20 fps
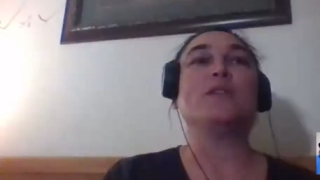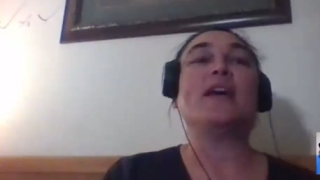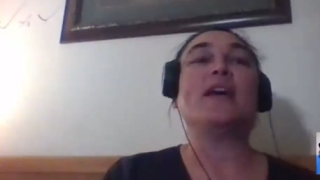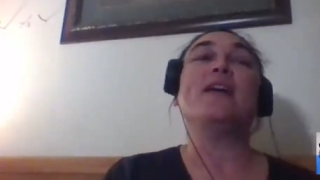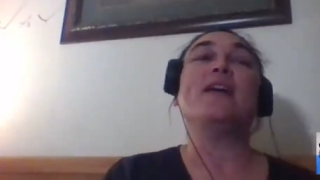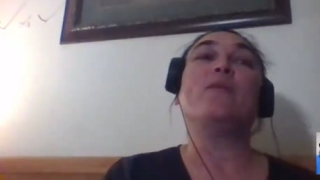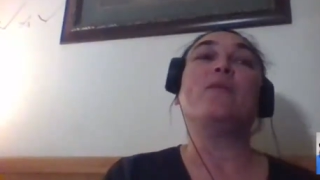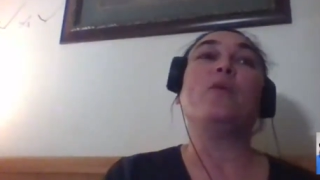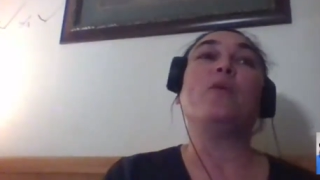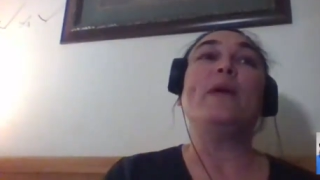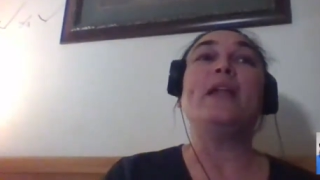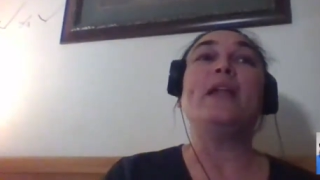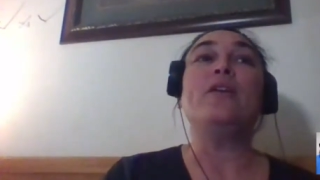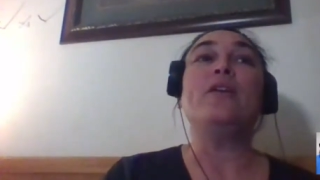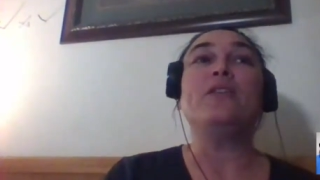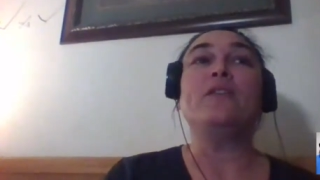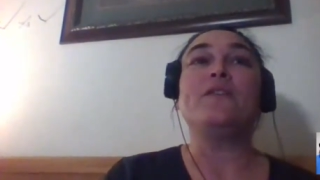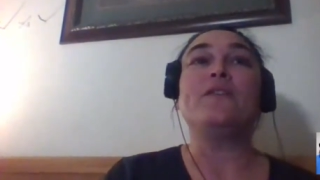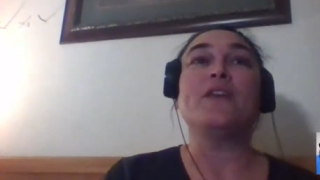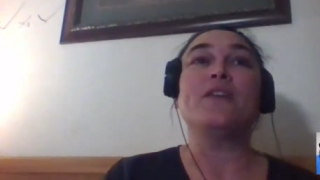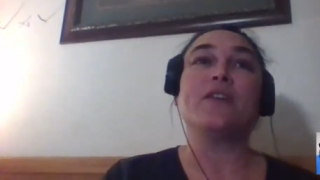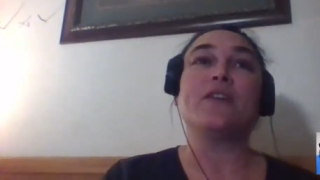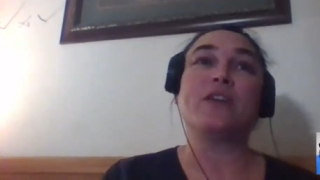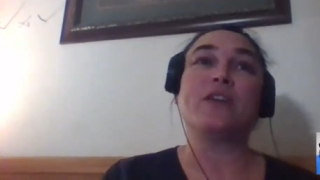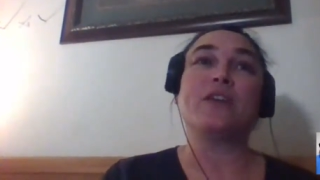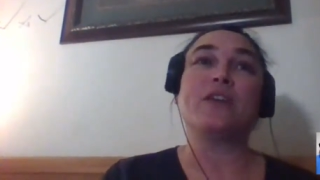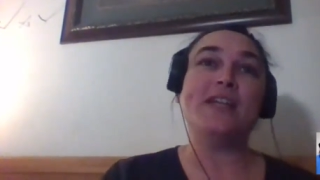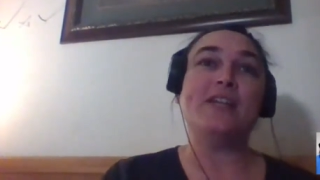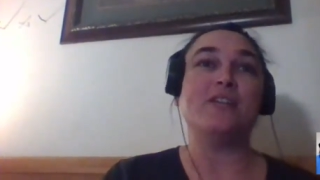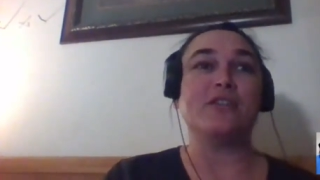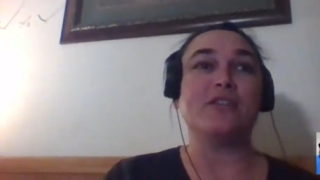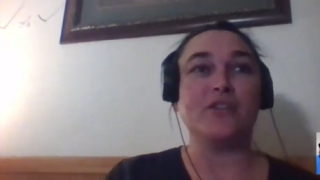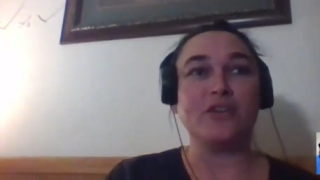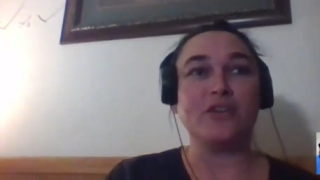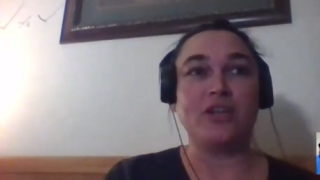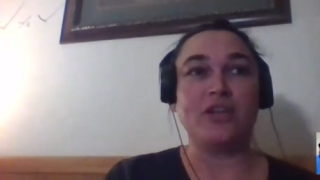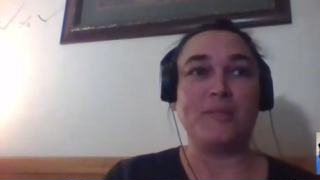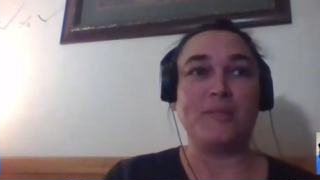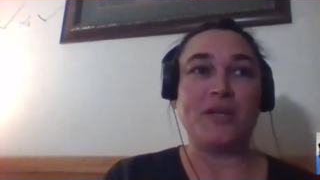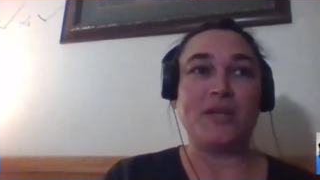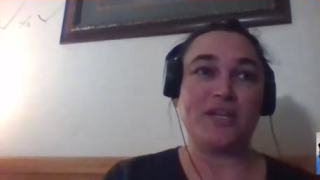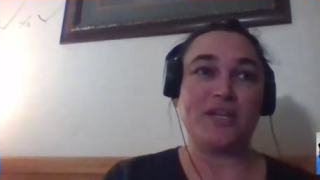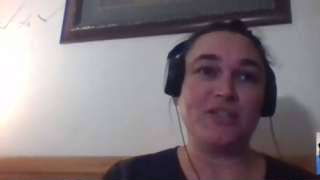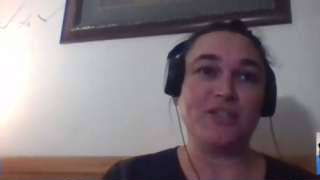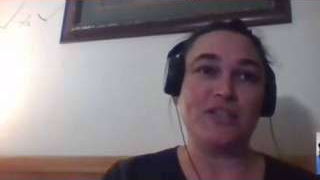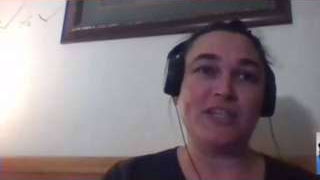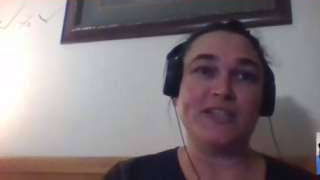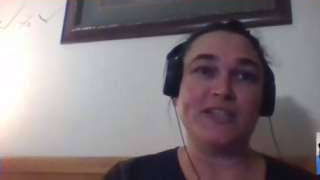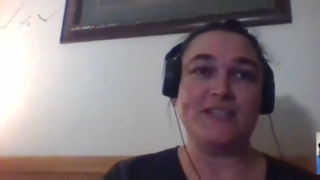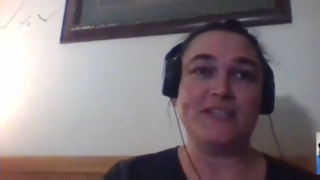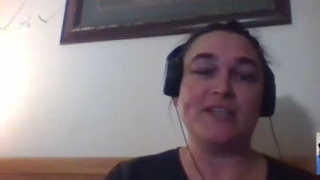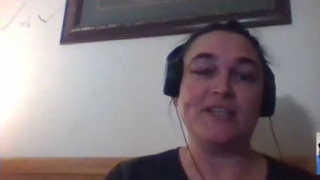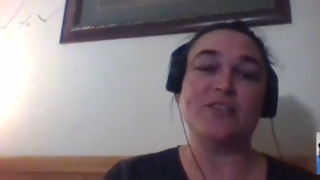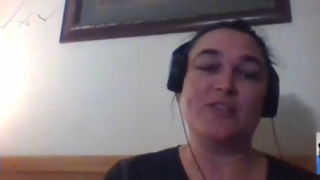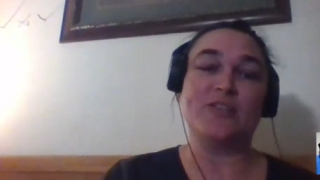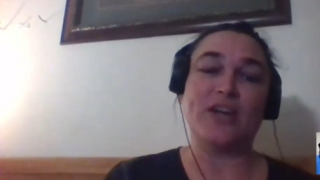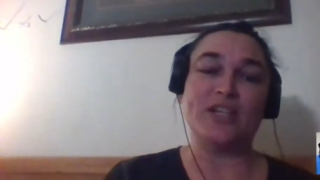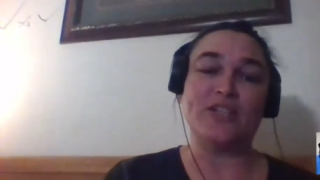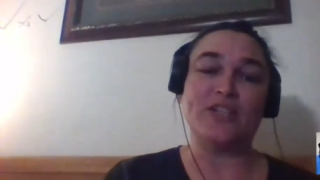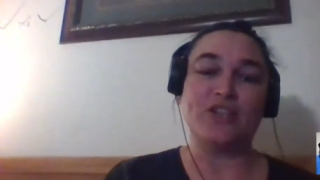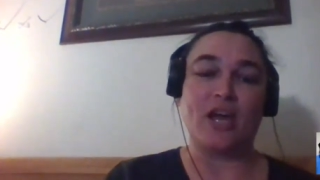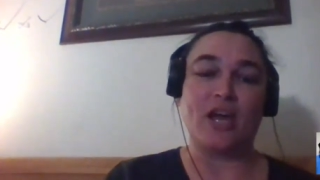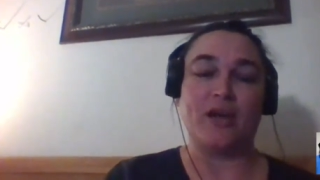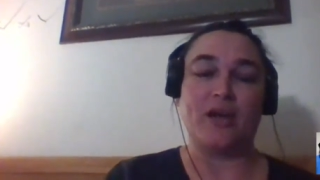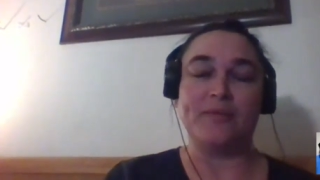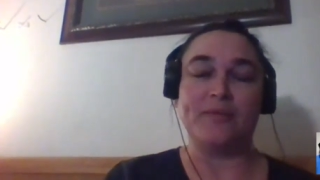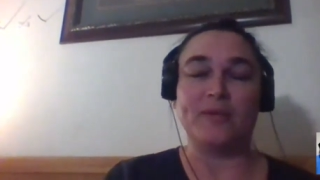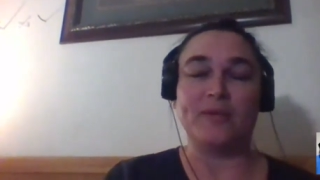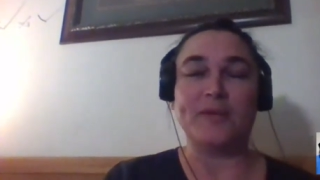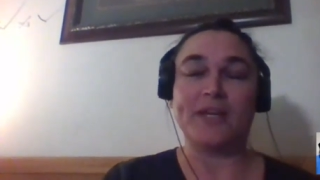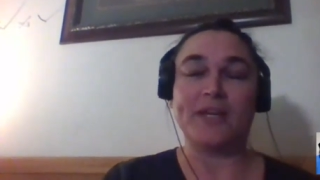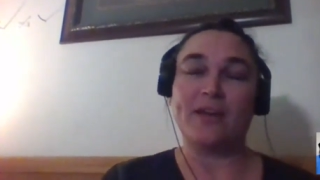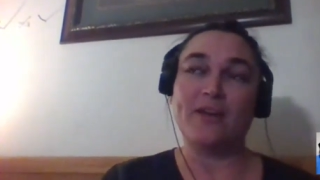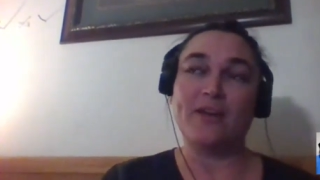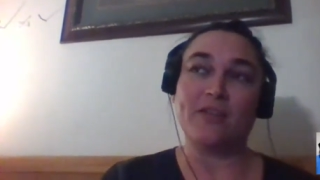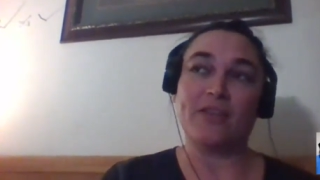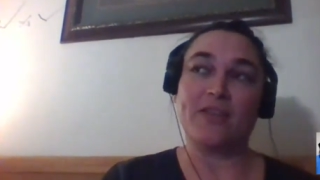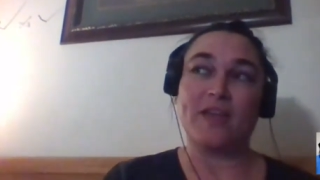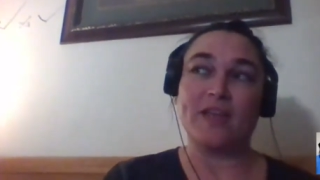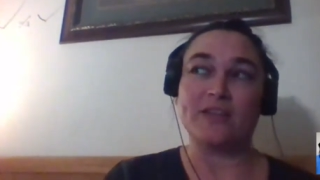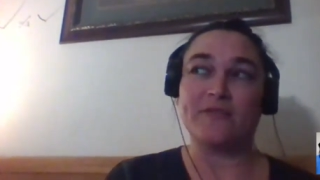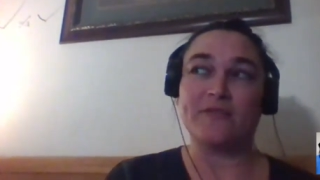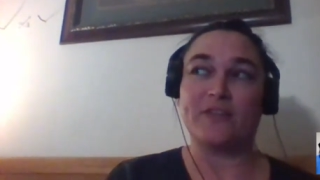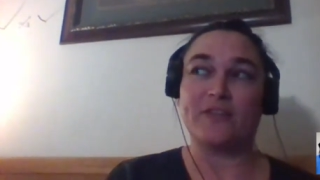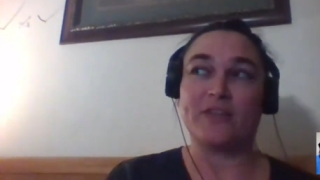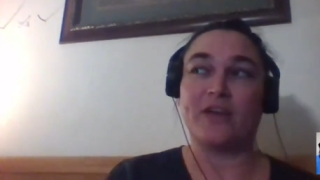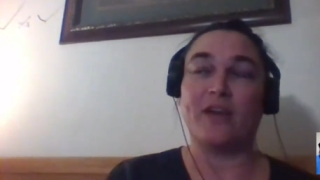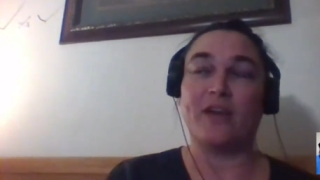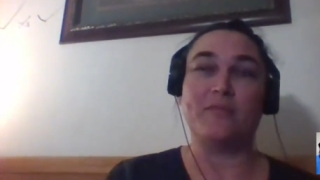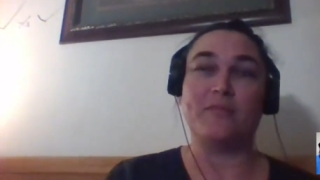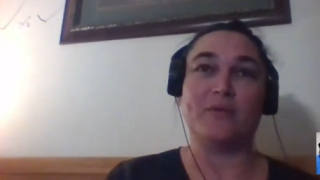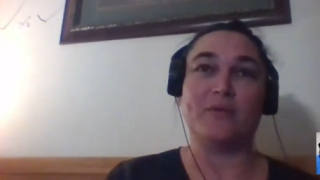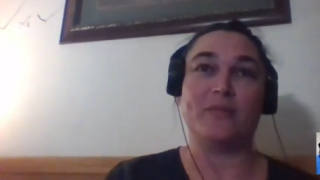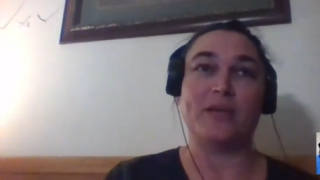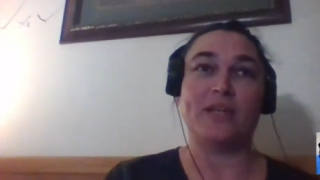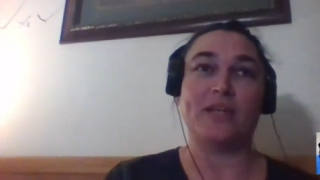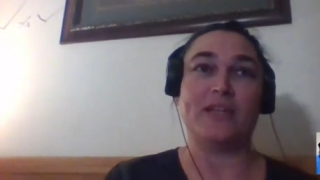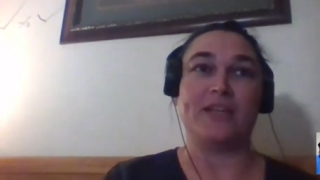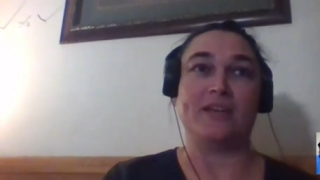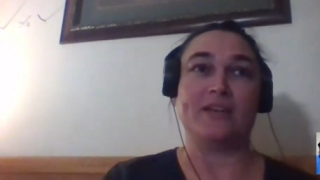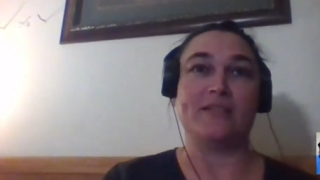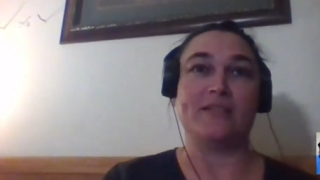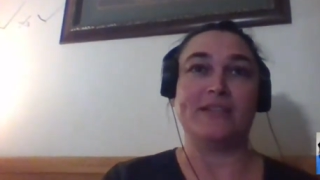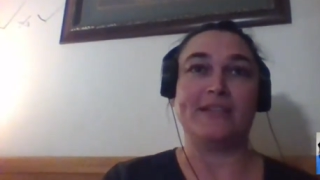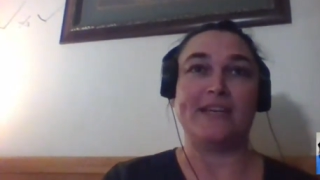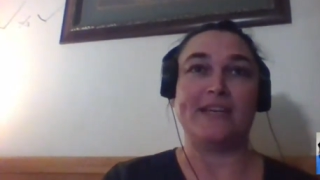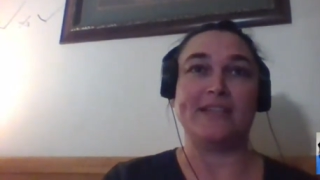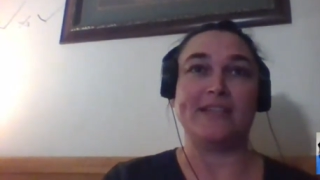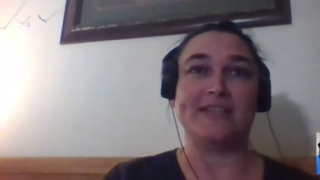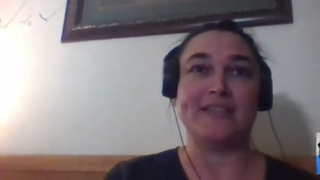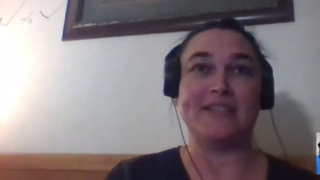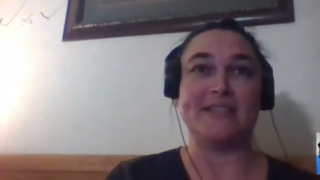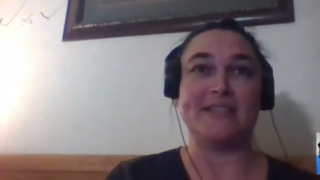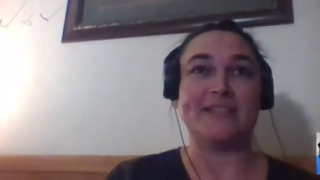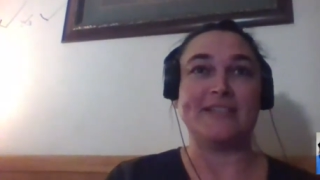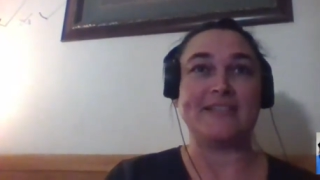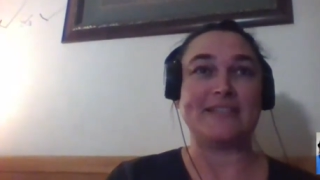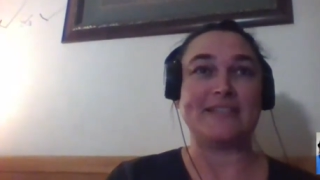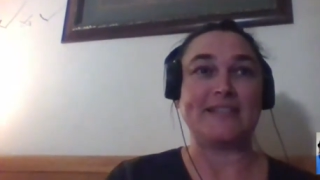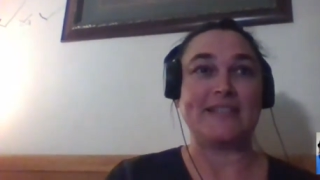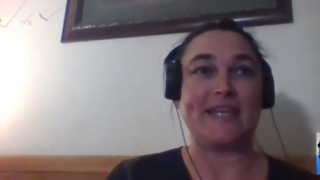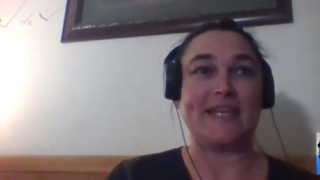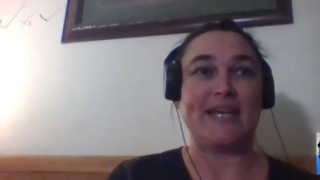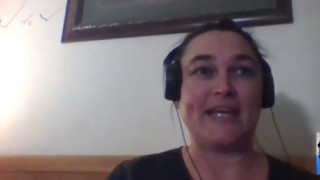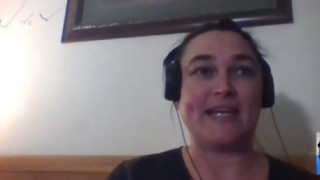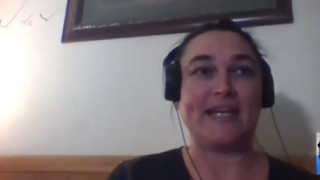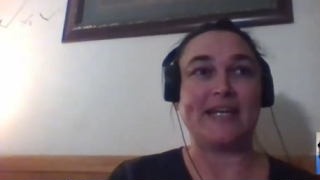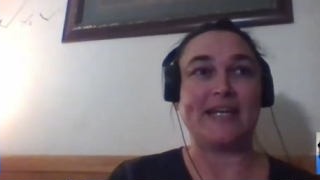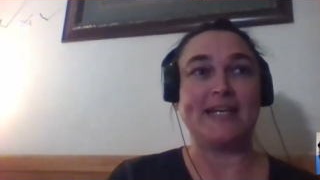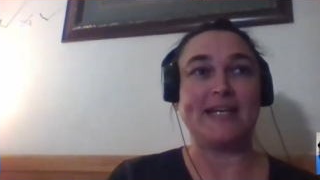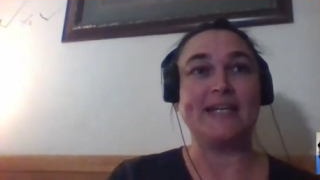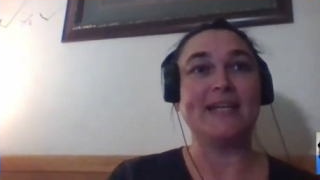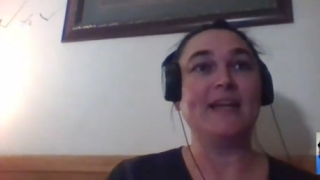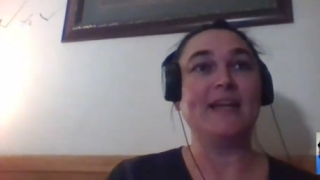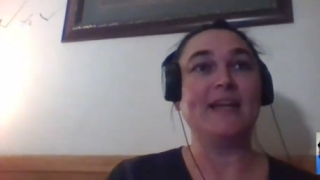like, well, we don't know if they're clean or dirty because you did such a great job. And I'm like, oh, thanks for the compliment, you lazy slacker.